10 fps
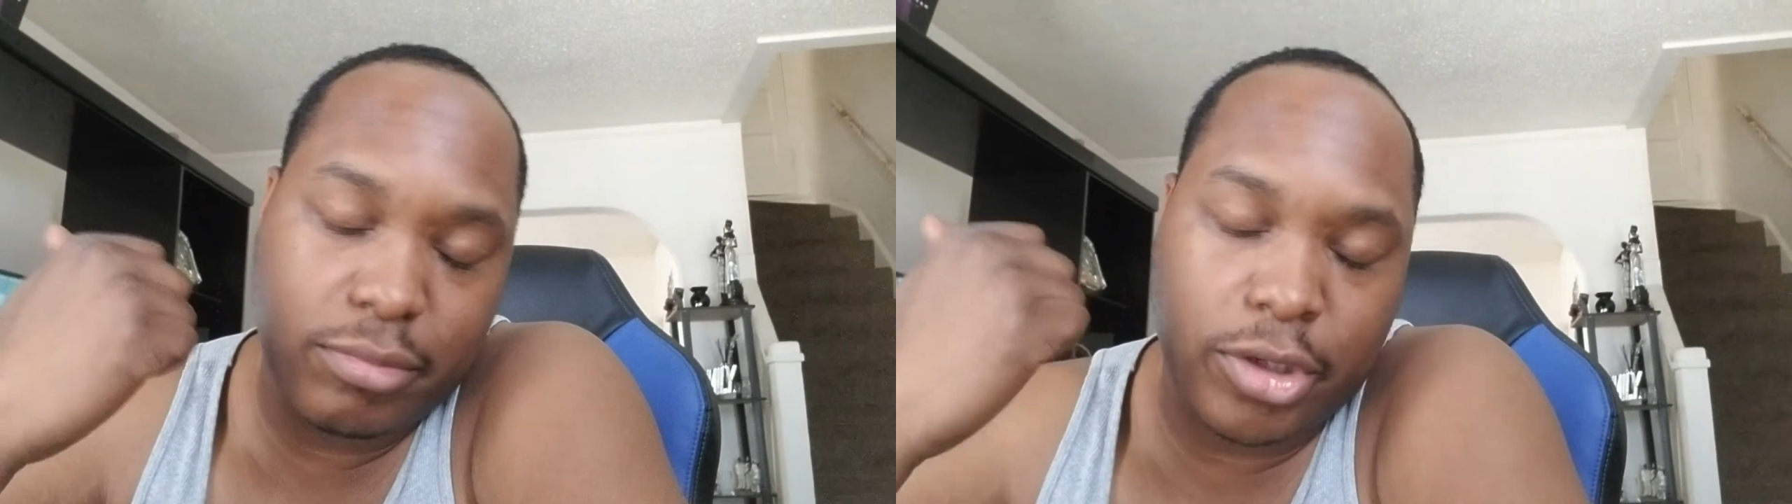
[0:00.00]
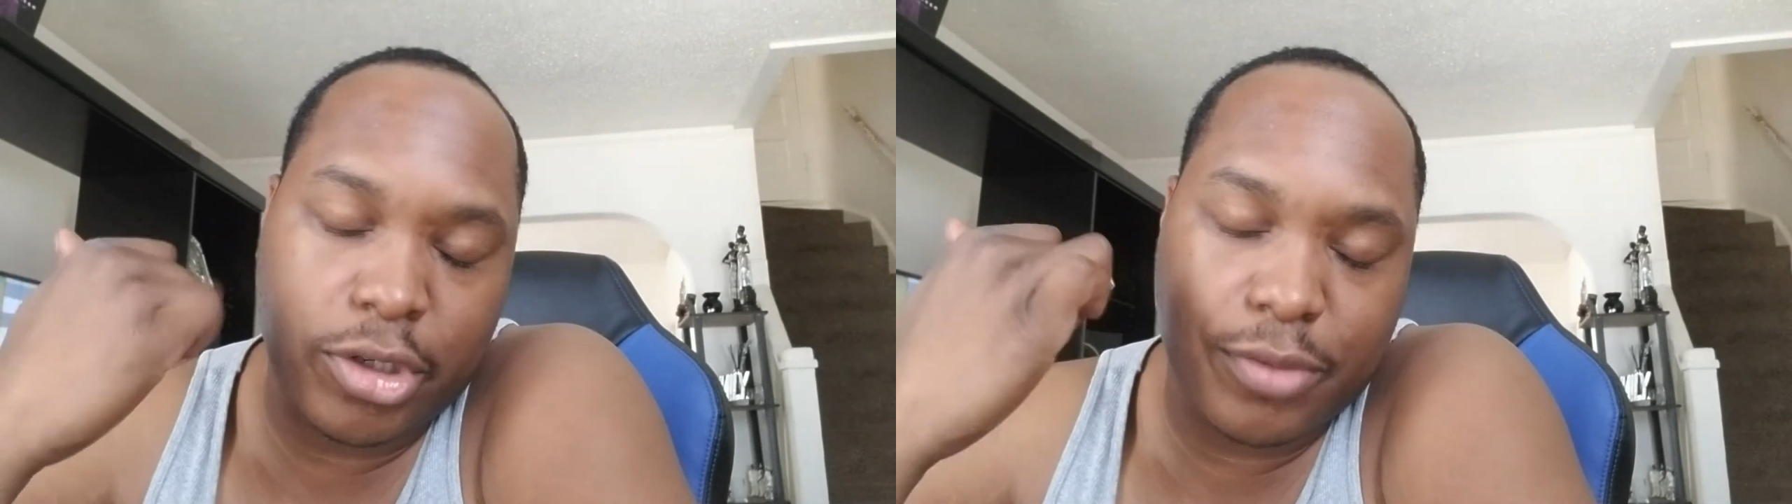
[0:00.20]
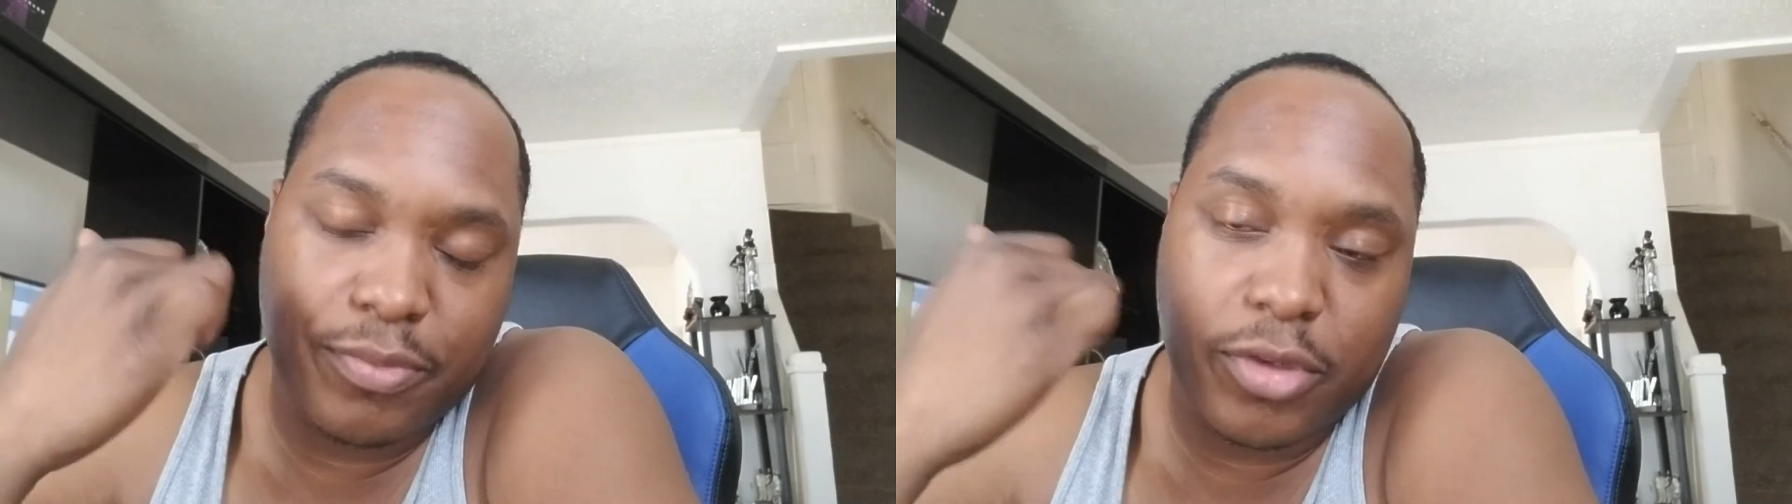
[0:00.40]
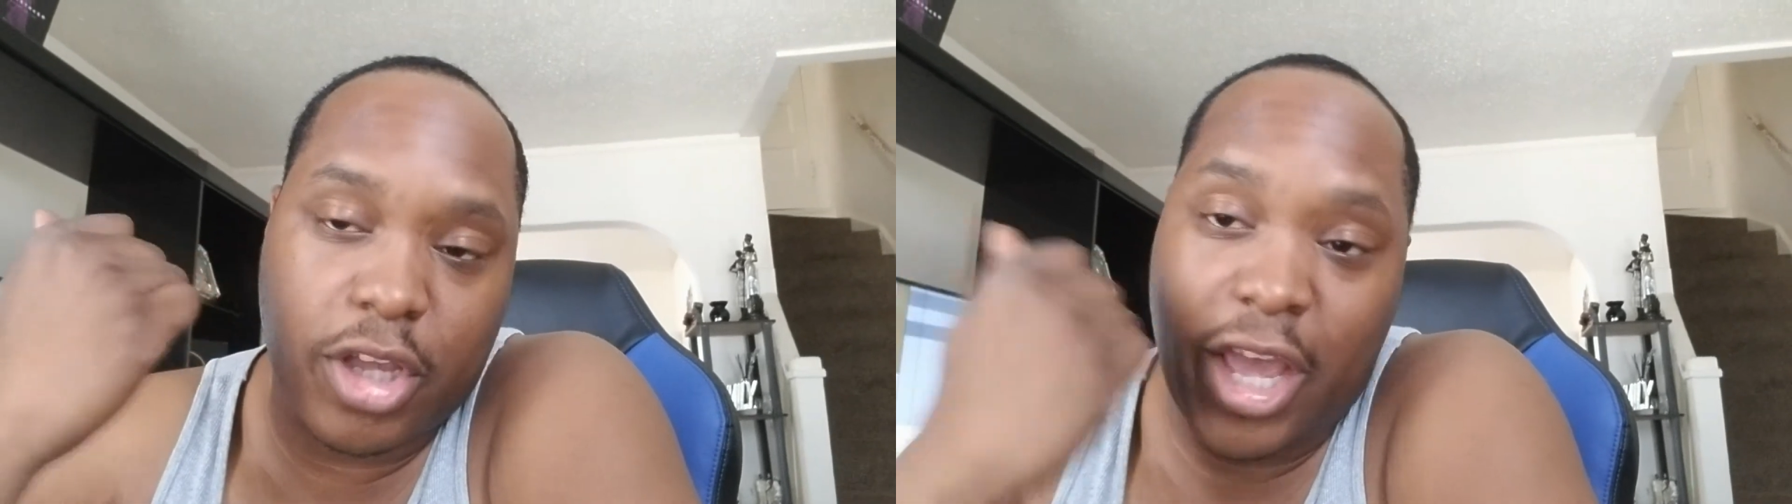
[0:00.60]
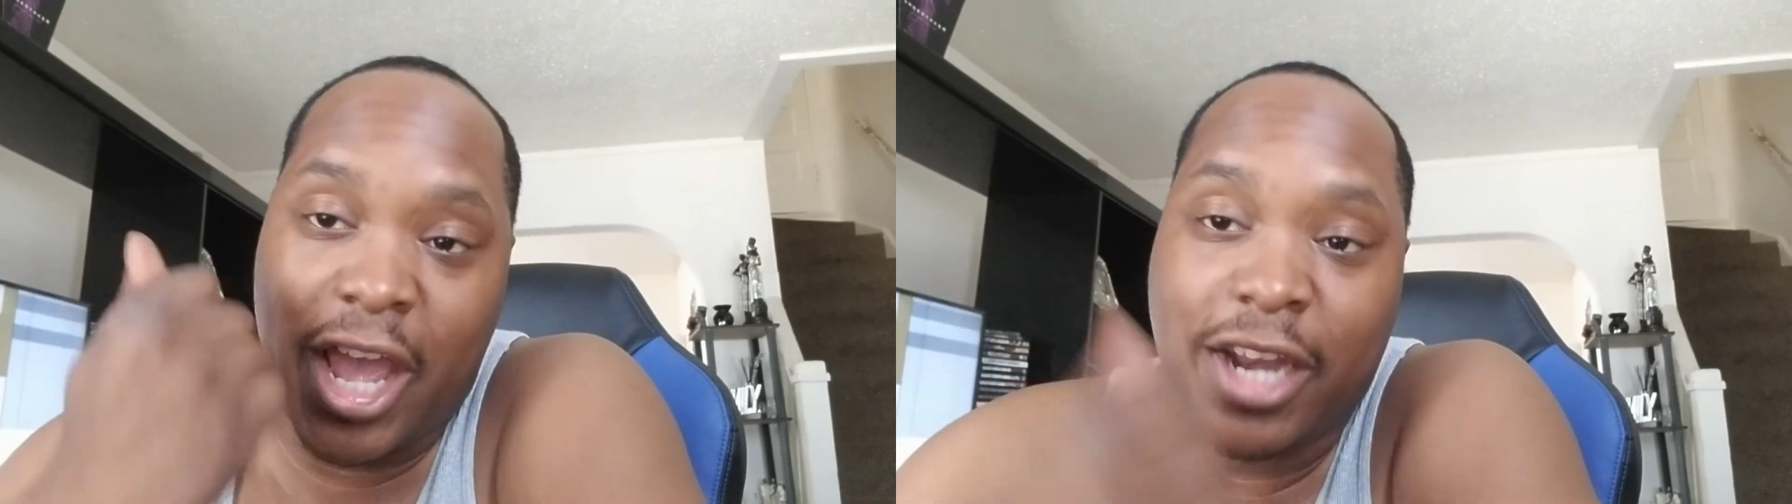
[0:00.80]

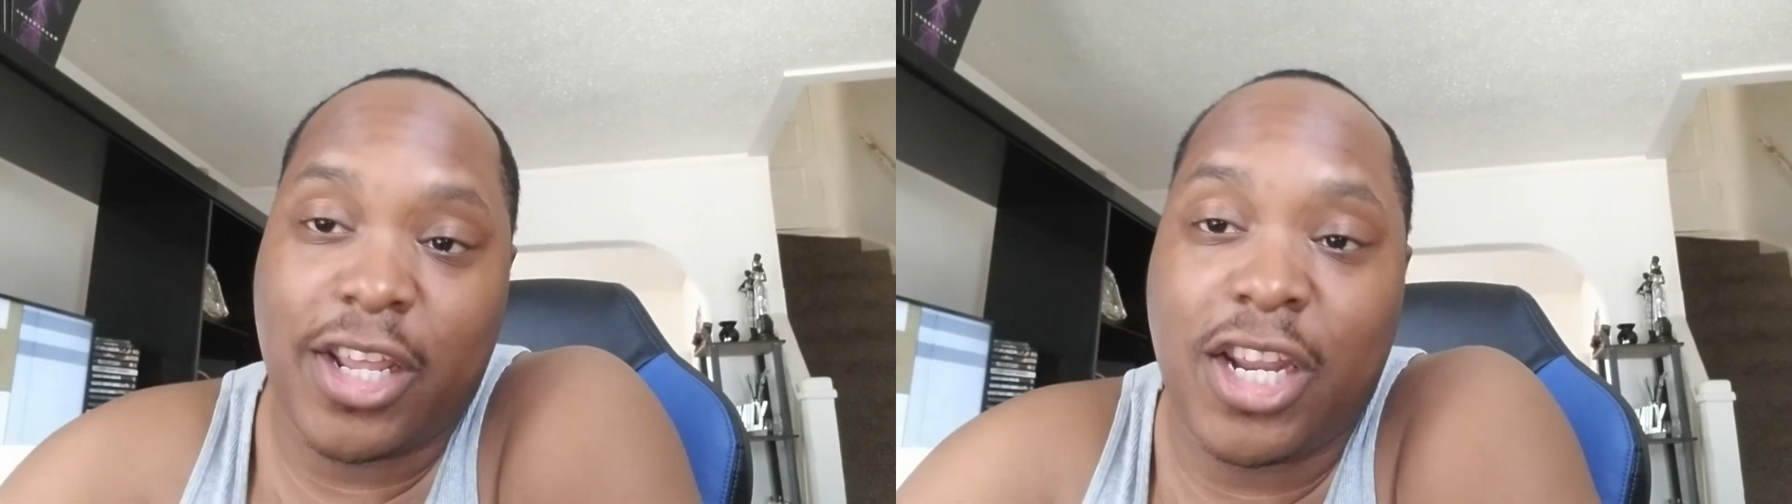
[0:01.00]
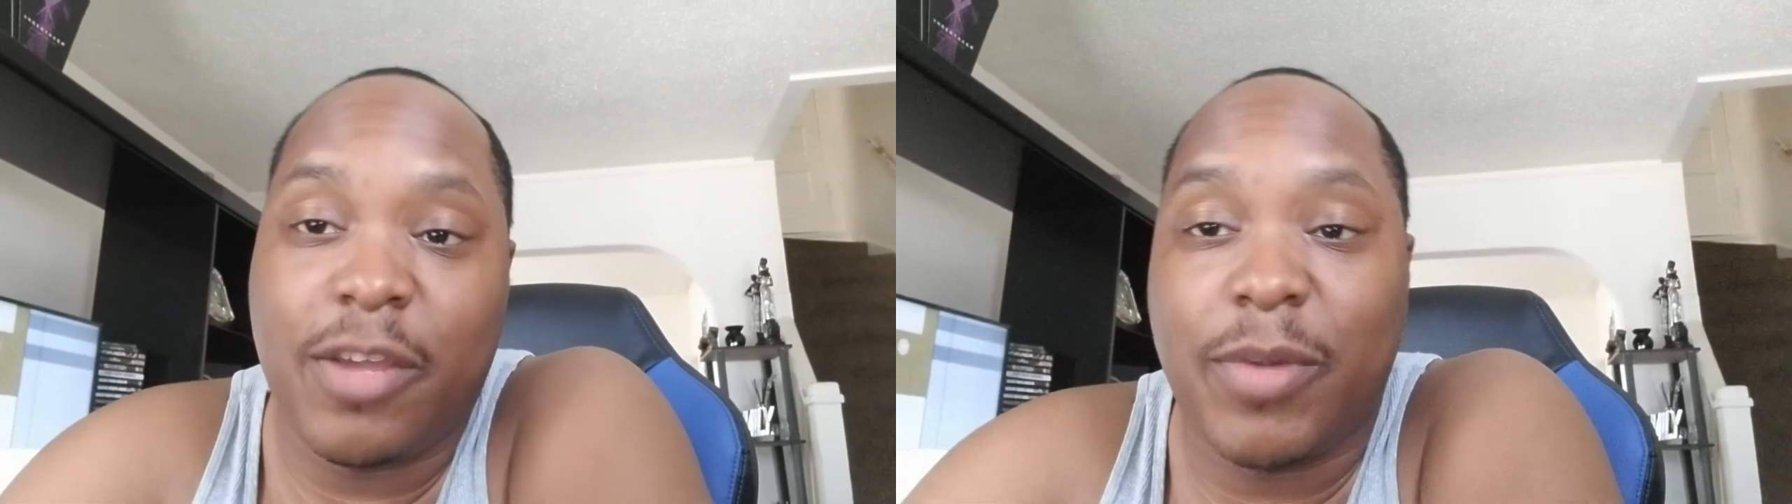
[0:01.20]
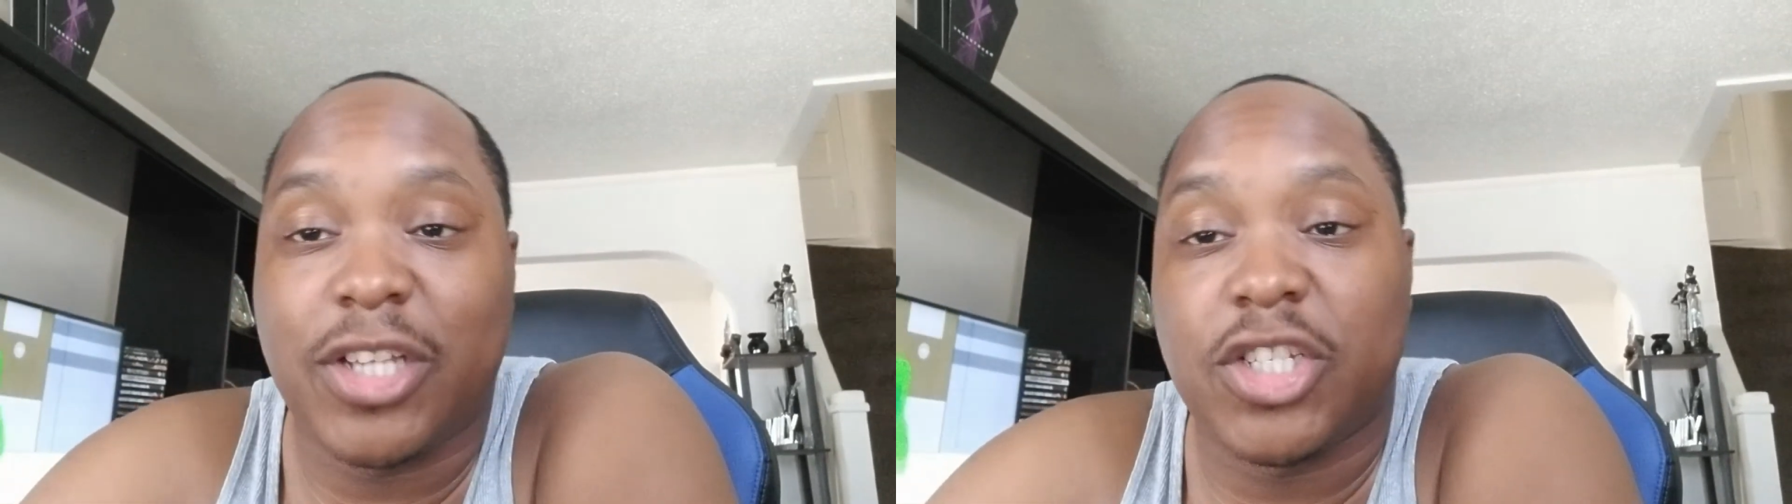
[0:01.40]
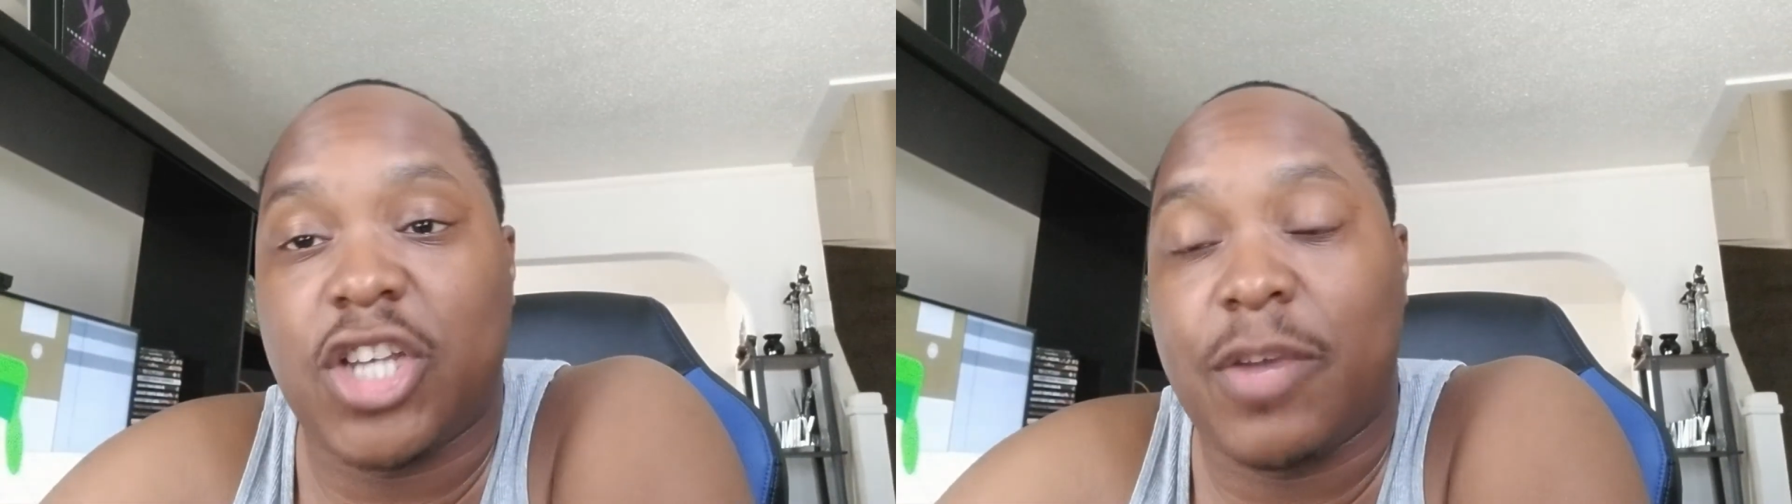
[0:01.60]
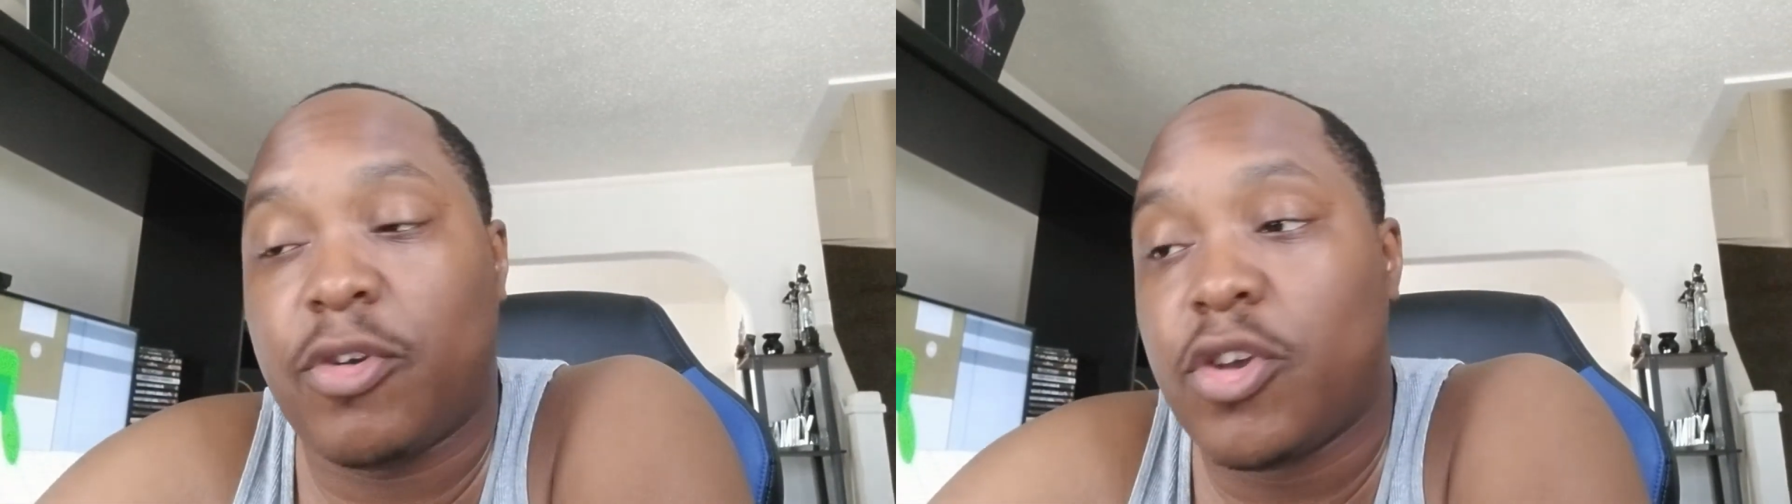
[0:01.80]
Elimination
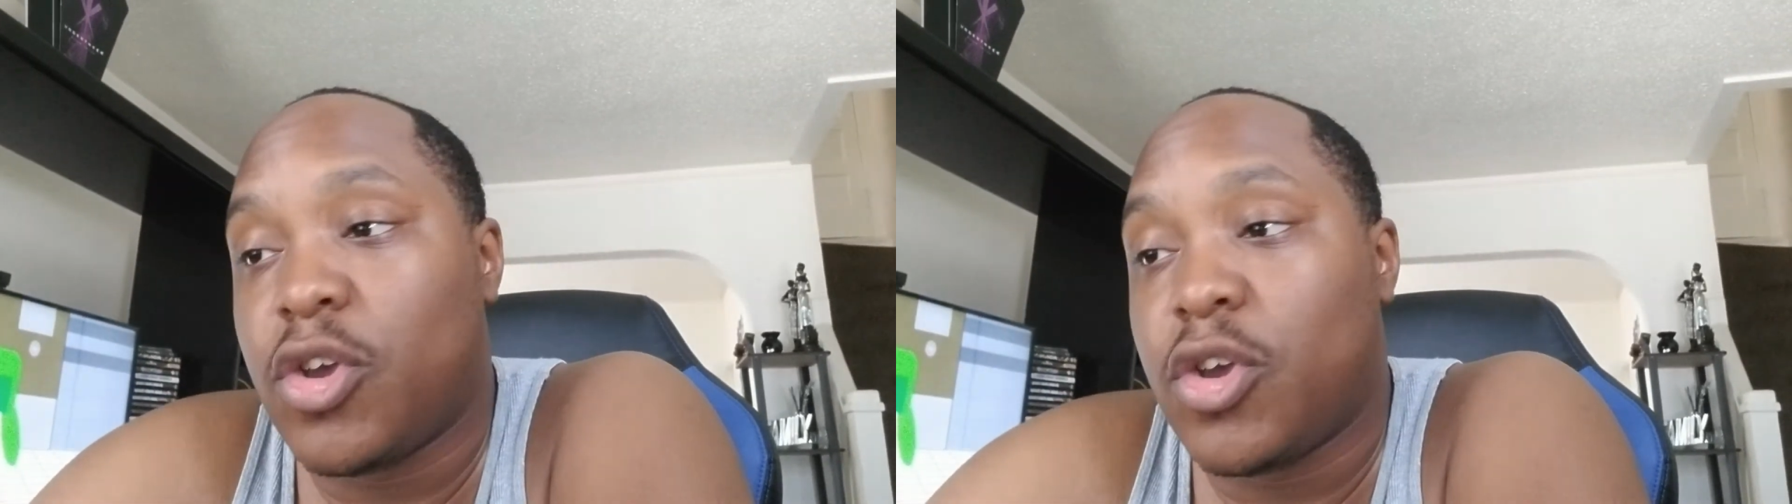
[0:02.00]
Chamber.